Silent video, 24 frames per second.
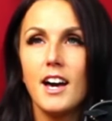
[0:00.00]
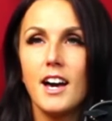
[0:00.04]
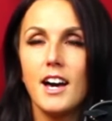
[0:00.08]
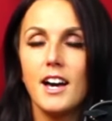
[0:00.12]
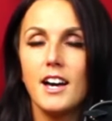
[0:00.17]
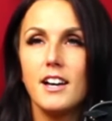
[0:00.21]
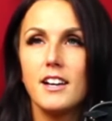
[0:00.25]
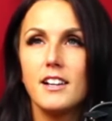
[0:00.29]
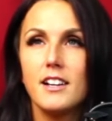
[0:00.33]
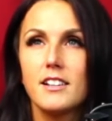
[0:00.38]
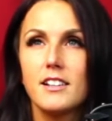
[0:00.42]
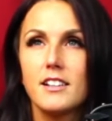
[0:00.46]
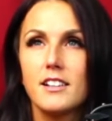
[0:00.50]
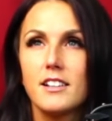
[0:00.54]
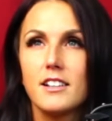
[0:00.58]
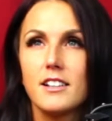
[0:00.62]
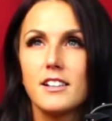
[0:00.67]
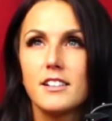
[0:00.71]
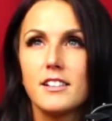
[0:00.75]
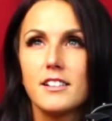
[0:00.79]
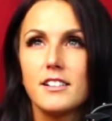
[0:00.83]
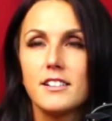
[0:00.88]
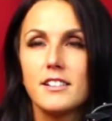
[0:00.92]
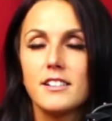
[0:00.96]
can stay in
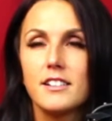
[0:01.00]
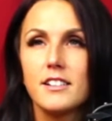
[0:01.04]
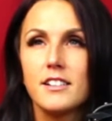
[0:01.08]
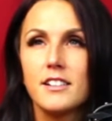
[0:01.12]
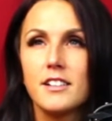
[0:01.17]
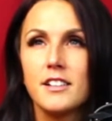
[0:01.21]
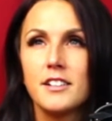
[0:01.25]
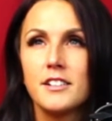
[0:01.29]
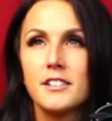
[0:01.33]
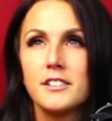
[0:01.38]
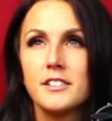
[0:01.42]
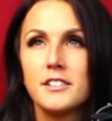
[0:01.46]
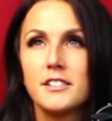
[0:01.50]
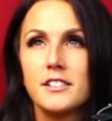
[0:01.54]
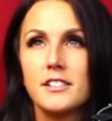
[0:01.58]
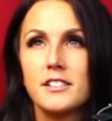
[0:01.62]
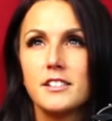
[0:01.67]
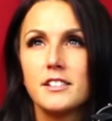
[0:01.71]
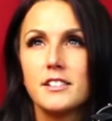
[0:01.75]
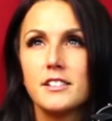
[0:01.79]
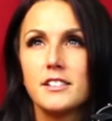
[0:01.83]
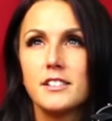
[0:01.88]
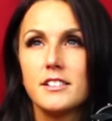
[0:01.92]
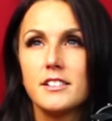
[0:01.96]
this like haunted
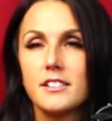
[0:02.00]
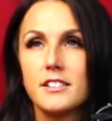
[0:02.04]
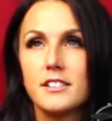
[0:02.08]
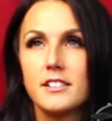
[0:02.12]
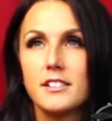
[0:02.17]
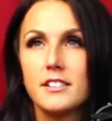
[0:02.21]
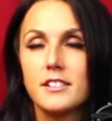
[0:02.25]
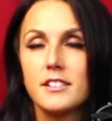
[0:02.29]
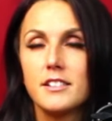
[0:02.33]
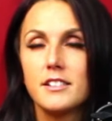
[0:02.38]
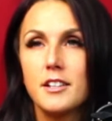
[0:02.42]
house.